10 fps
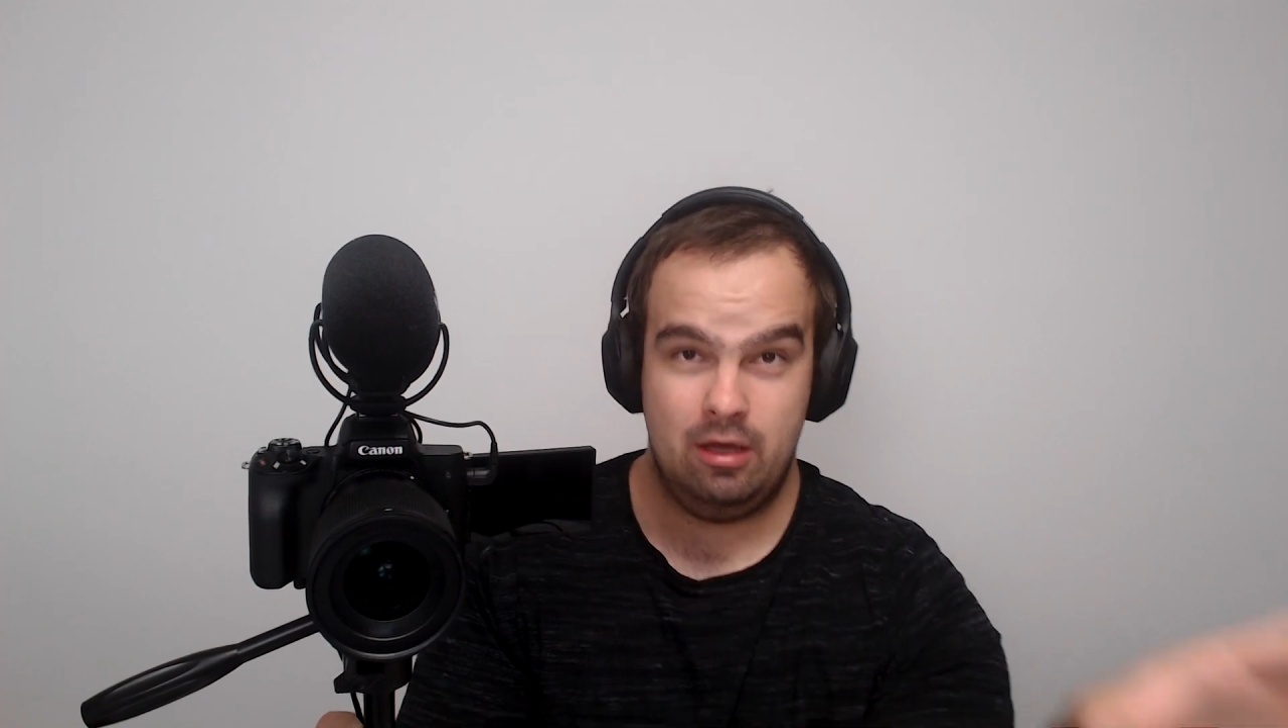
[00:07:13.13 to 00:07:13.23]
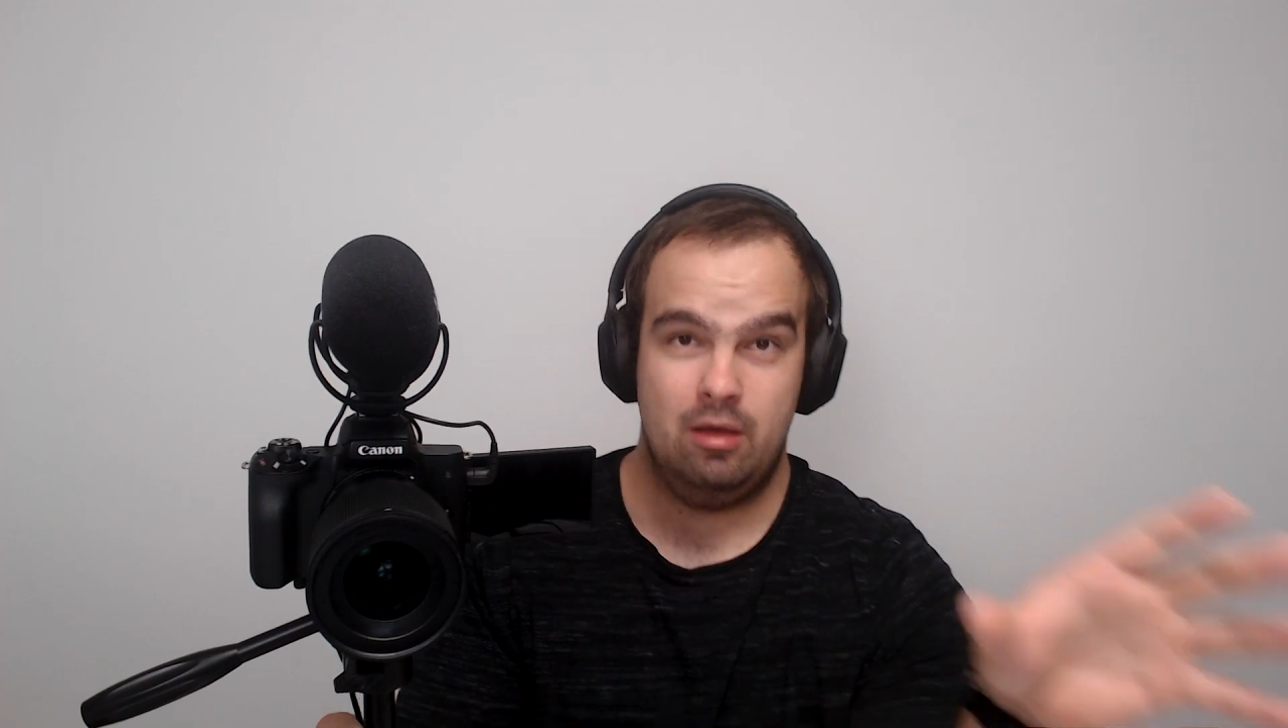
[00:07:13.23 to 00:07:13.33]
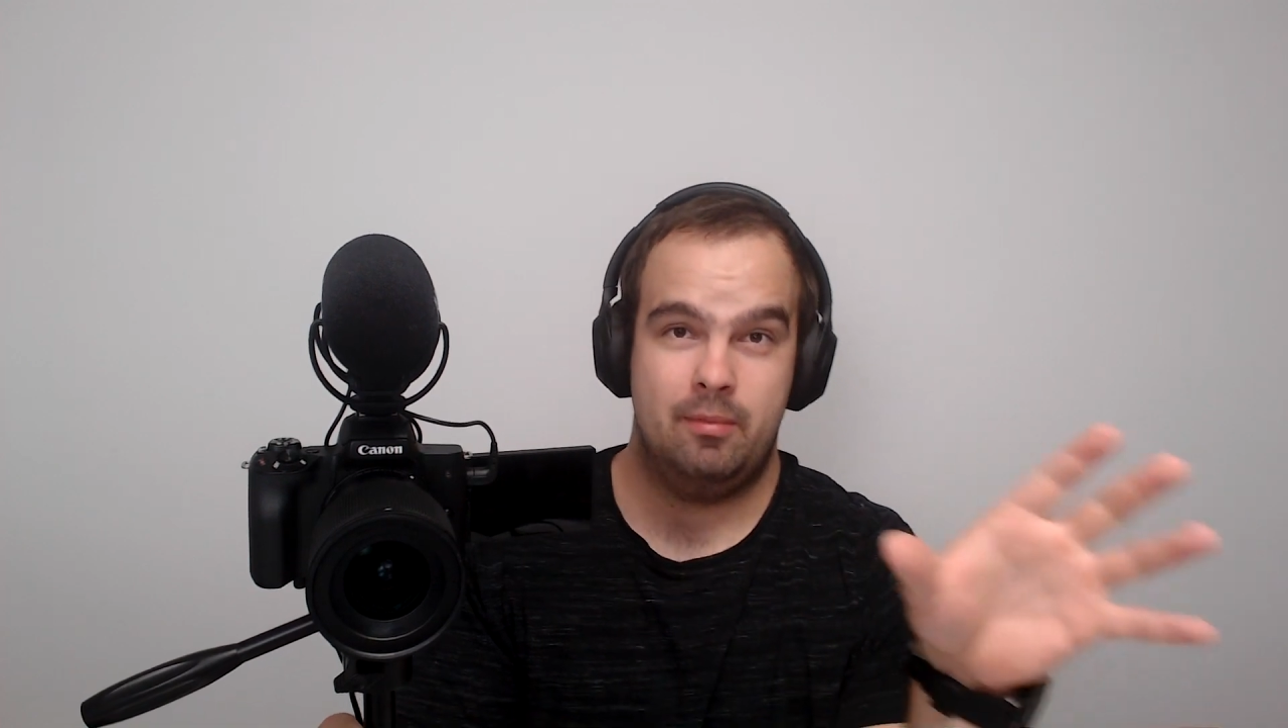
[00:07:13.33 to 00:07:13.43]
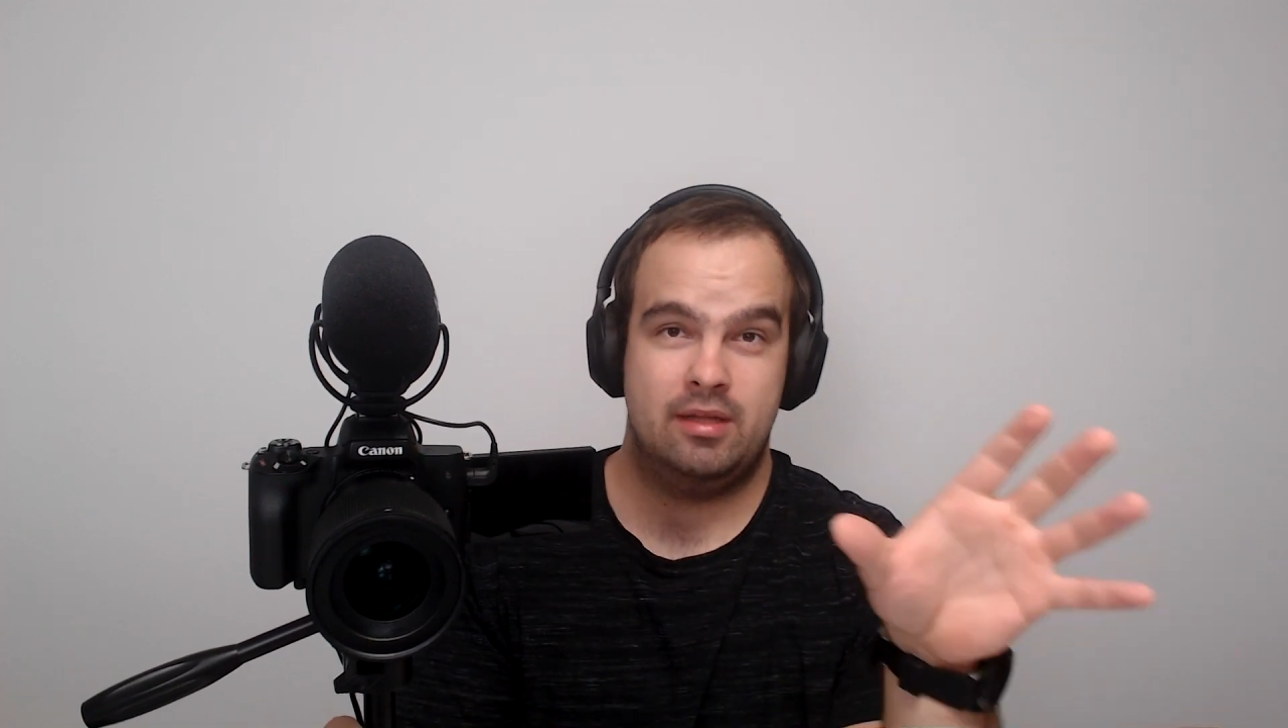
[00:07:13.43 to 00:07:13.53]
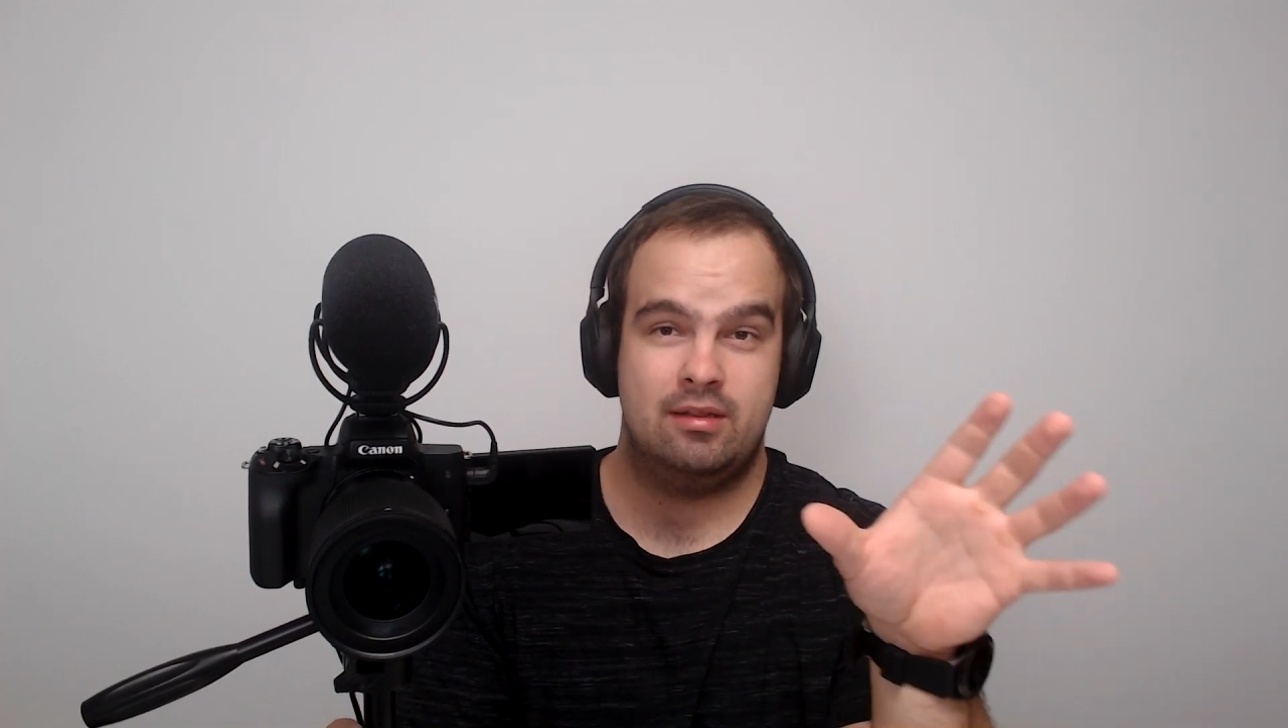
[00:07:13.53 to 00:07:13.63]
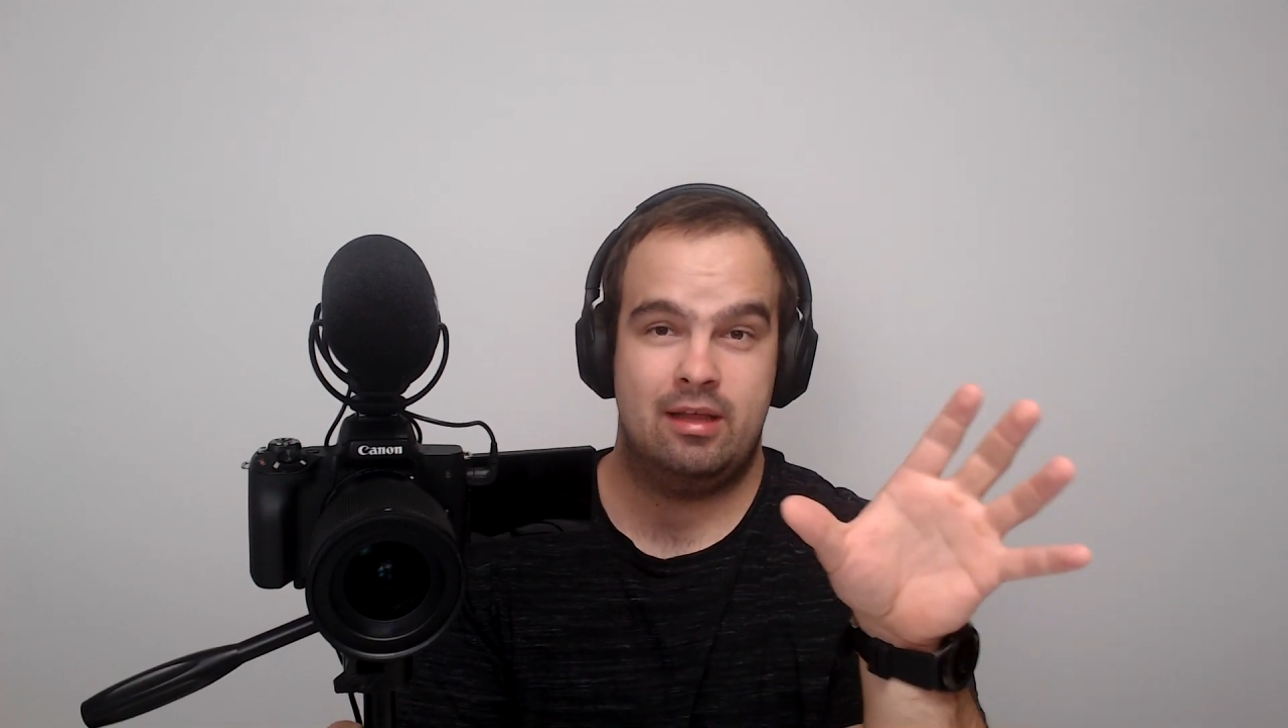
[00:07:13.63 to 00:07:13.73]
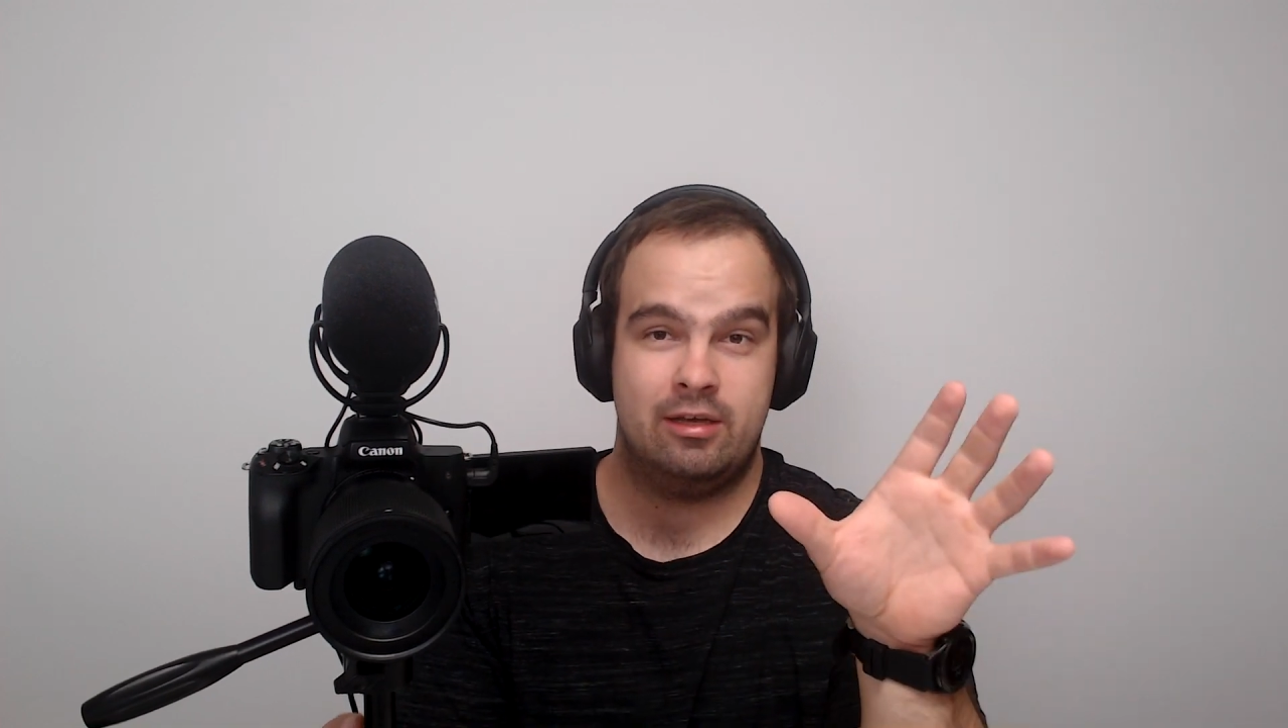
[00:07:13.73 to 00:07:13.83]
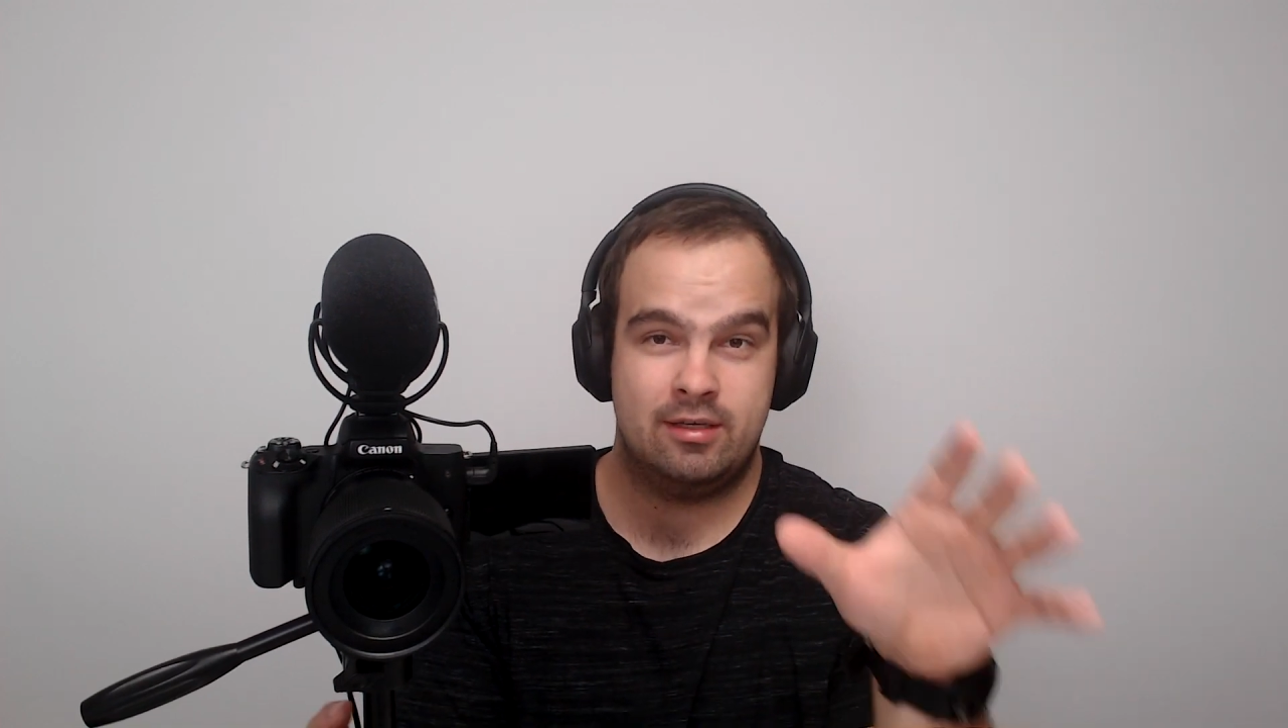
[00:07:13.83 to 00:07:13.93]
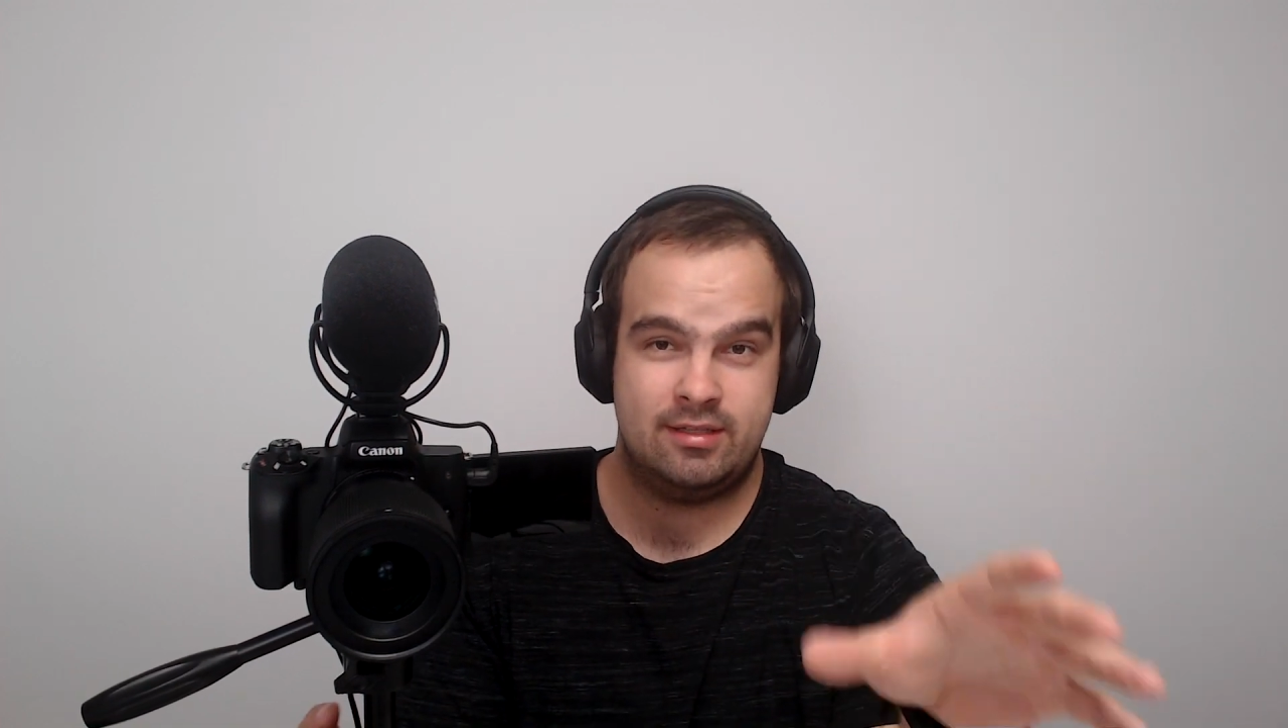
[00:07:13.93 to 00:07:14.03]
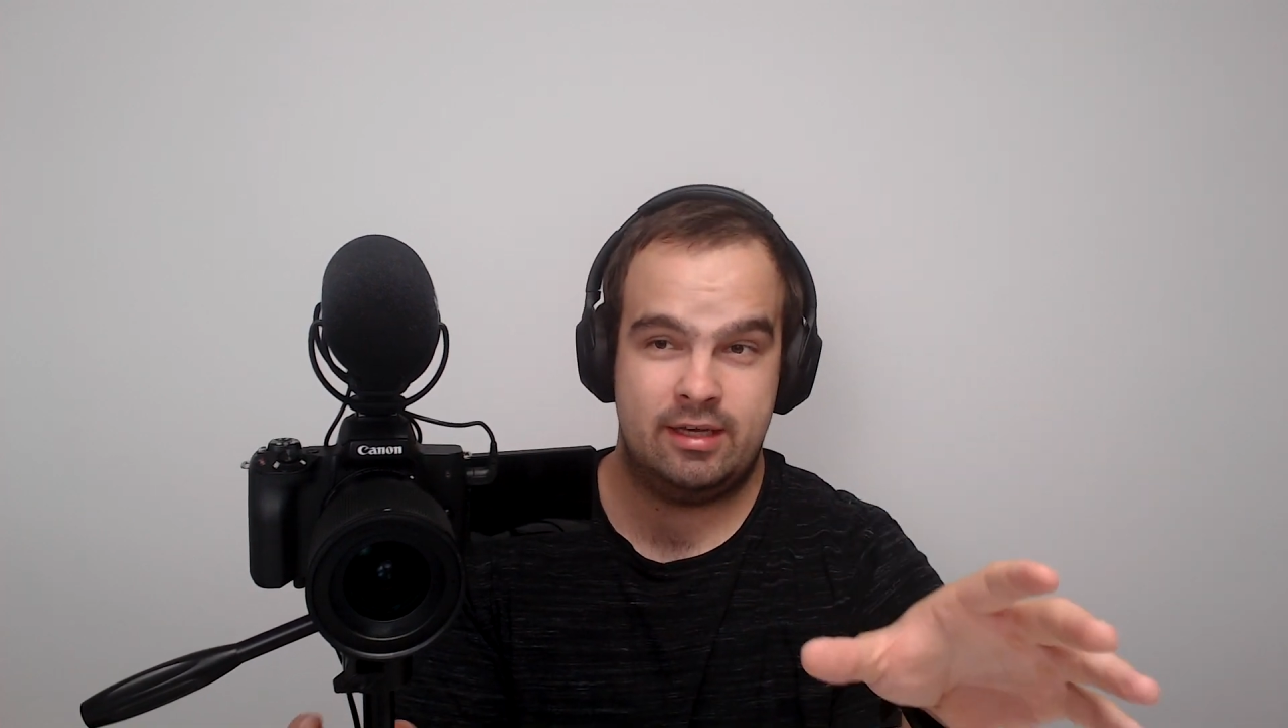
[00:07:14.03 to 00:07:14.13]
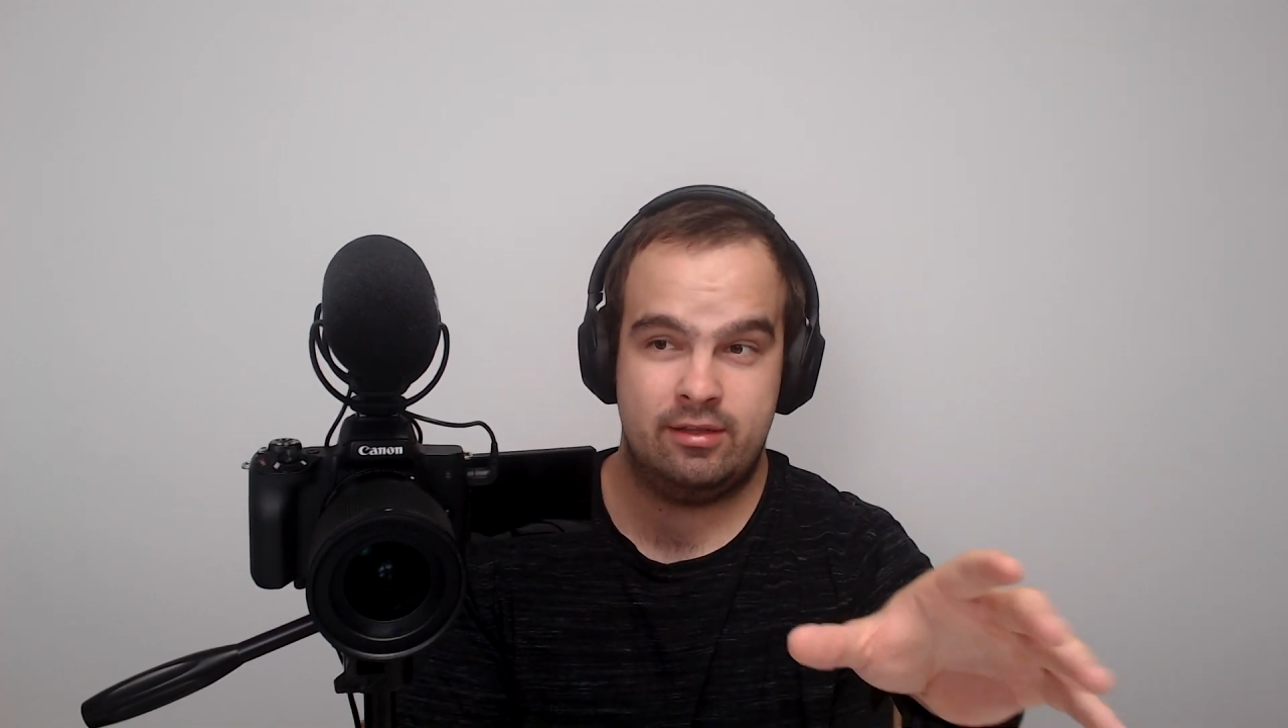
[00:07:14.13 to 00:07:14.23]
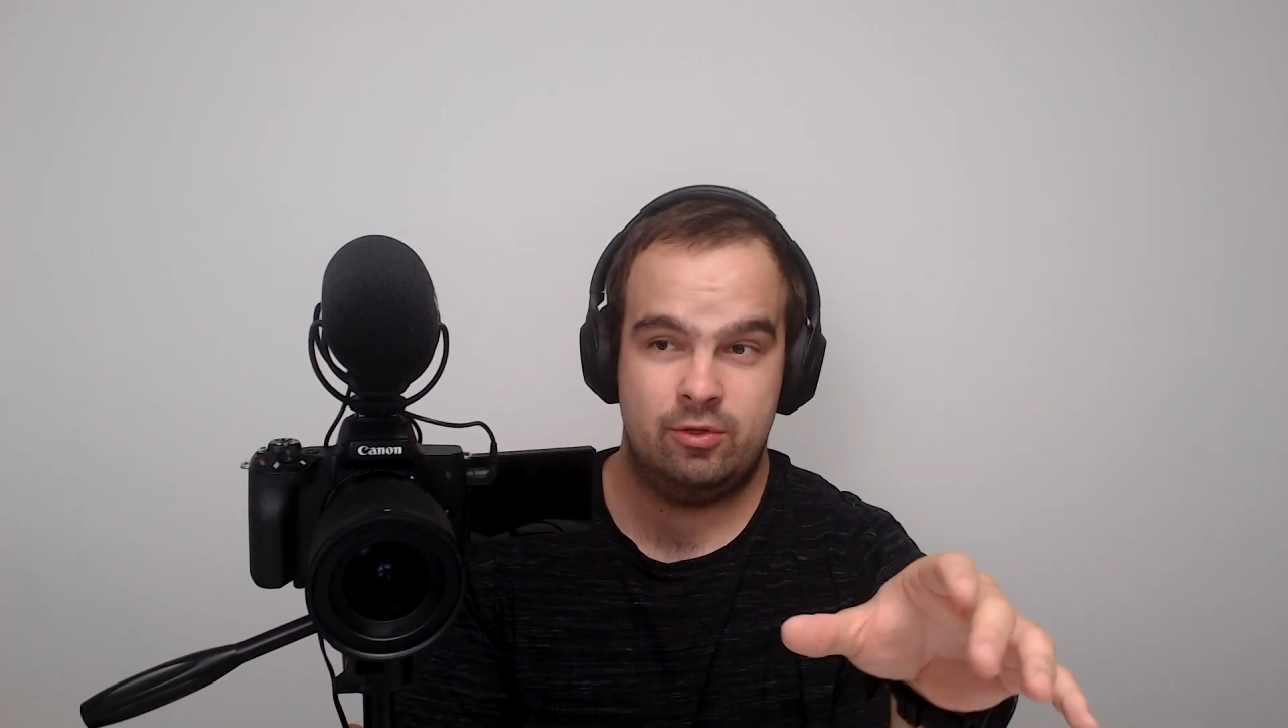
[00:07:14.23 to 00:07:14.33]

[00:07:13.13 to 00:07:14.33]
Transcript: But like I said,